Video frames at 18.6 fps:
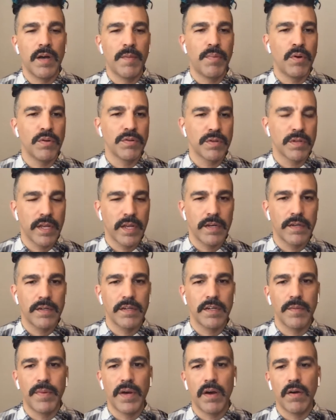Polar Lander
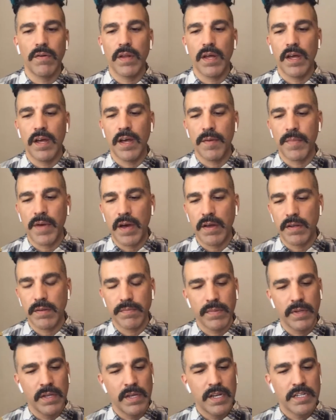about how to
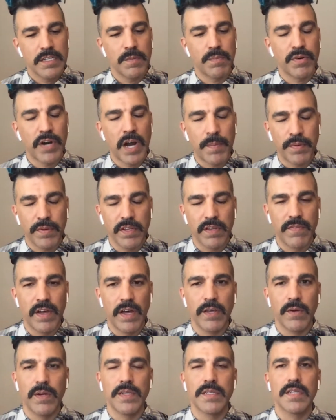properly
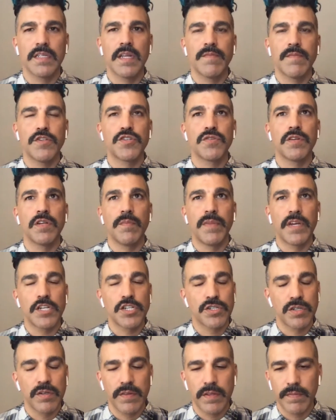evaluate telemetry and make
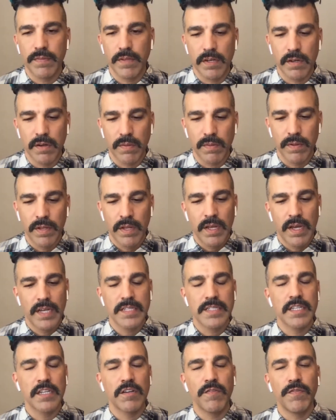sure that, a
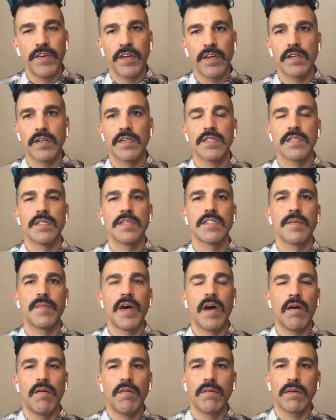single failure doesn't
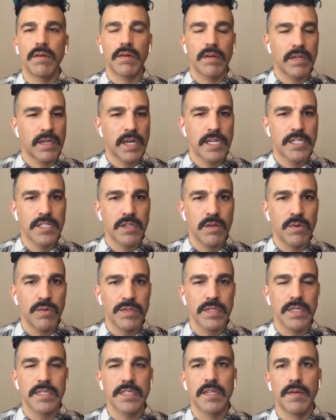somehow catch the whole
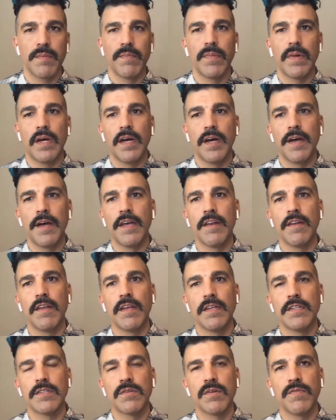system
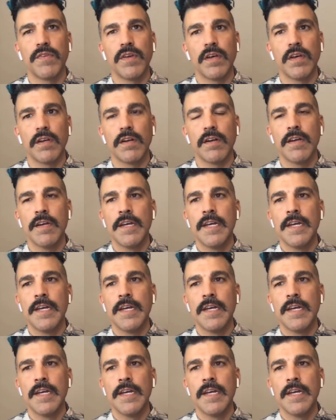into a failure.